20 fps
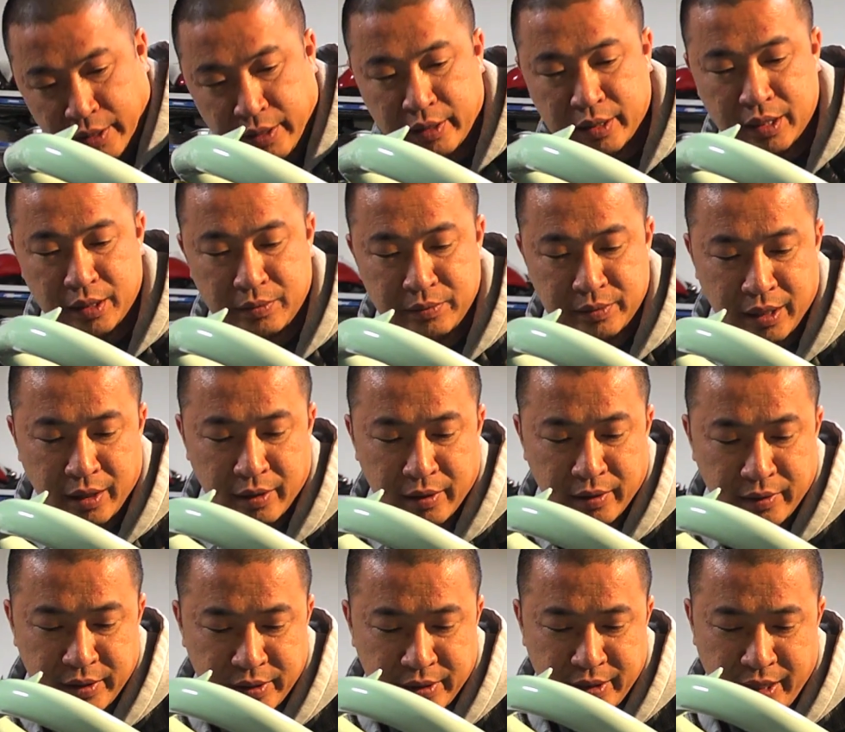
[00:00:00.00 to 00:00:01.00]
It comes out
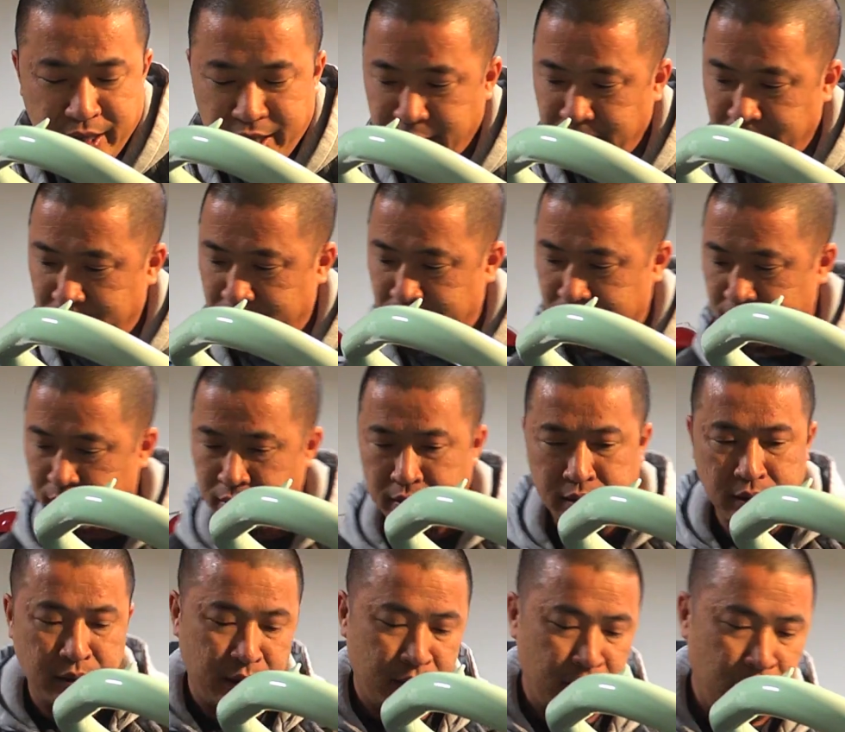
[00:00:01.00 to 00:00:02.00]
on this side.
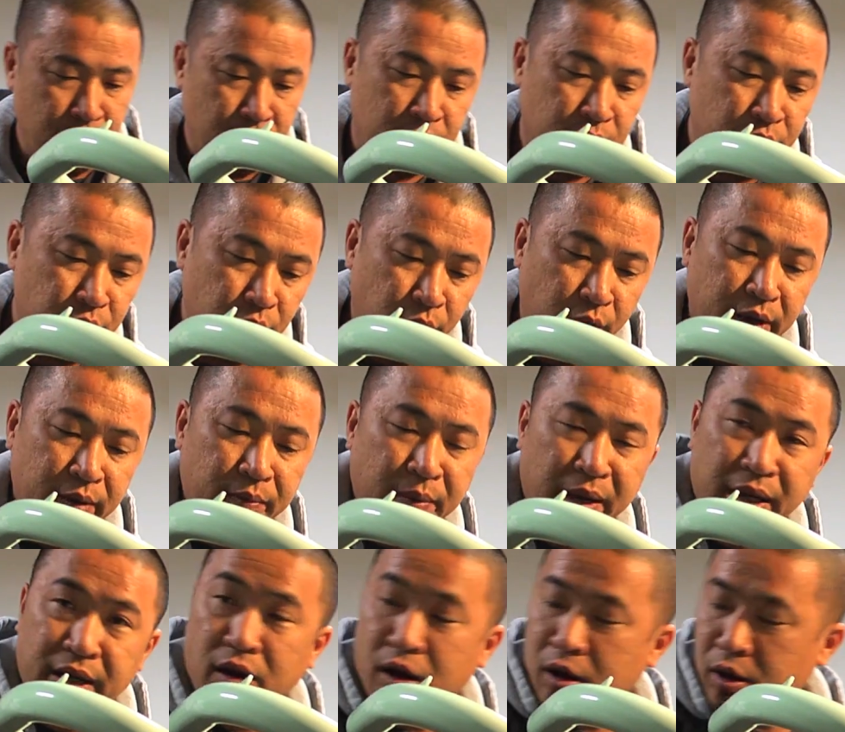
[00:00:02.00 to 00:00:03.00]
You don't want to
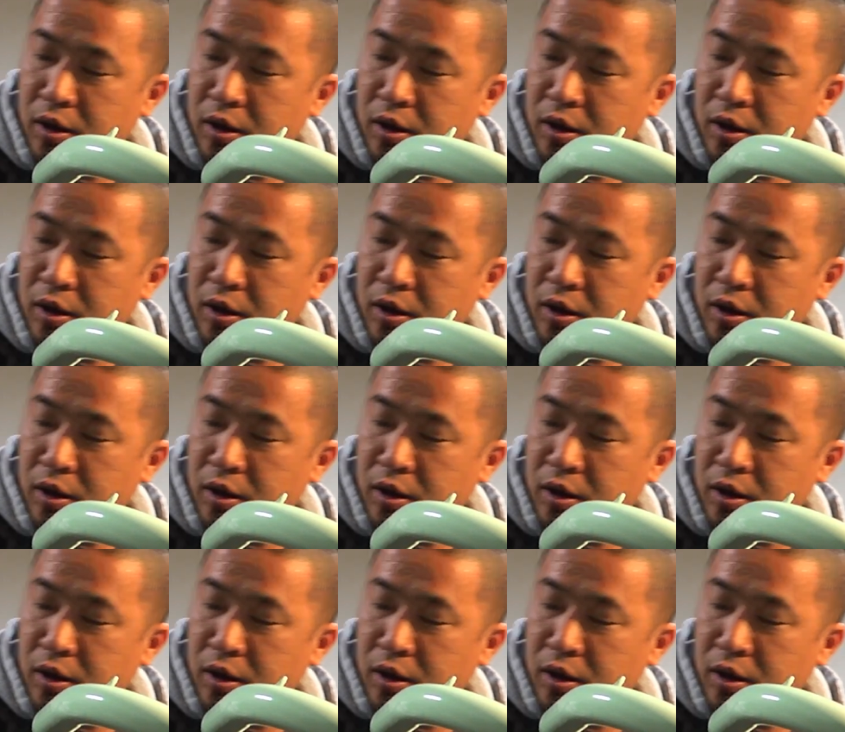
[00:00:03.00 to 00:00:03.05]
make it